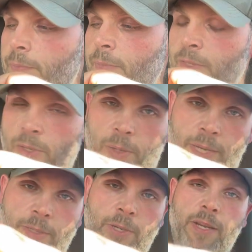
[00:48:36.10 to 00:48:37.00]
So I
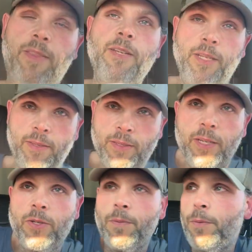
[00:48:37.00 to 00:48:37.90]
traded the
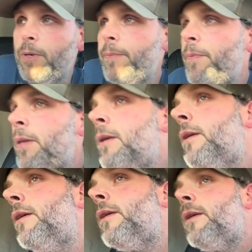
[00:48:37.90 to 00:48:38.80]
Tundra for it.
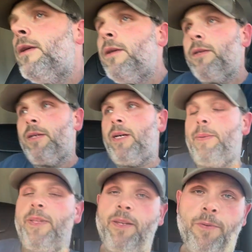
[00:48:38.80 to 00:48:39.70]

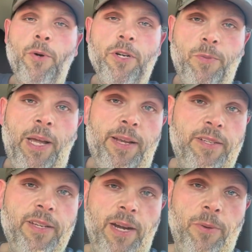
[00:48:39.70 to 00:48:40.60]
And then, of course, we had a
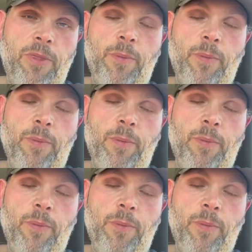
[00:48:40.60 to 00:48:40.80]
scare with the